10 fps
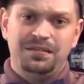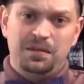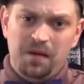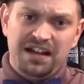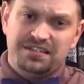
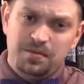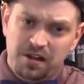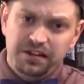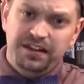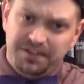the
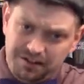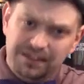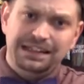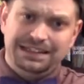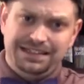possibilities are
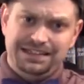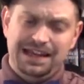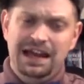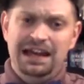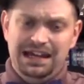endless
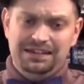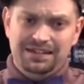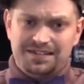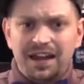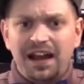and
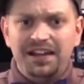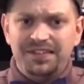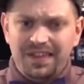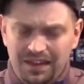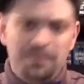the
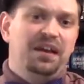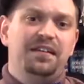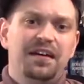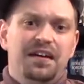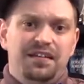sky's the
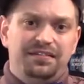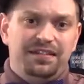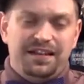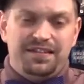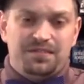limit.
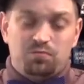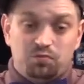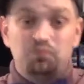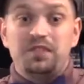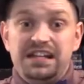That's
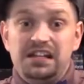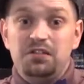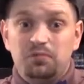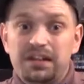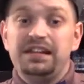
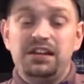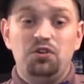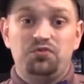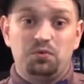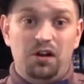really, really
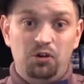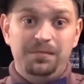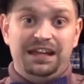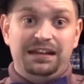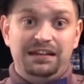
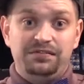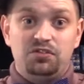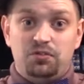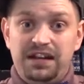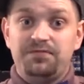overwhelming.
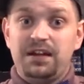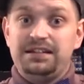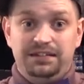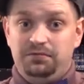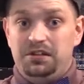And quite
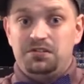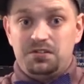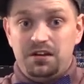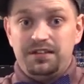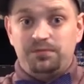frankly, when you're
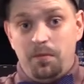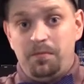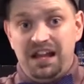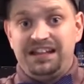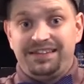starting from a
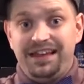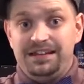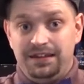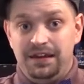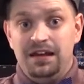blank
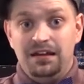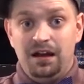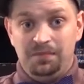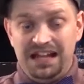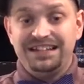slate
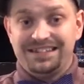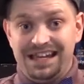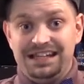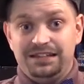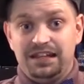
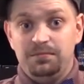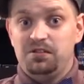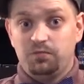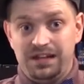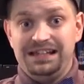can
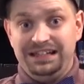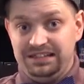be really